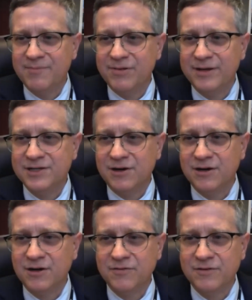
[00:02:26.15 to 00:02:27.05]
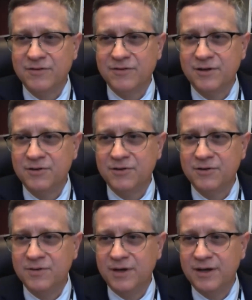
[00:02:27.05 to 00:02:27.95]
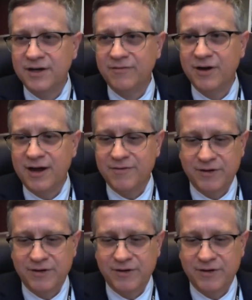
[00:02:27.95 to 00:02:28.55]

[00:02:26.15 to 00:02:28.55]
please turn it over to Governor Ivey.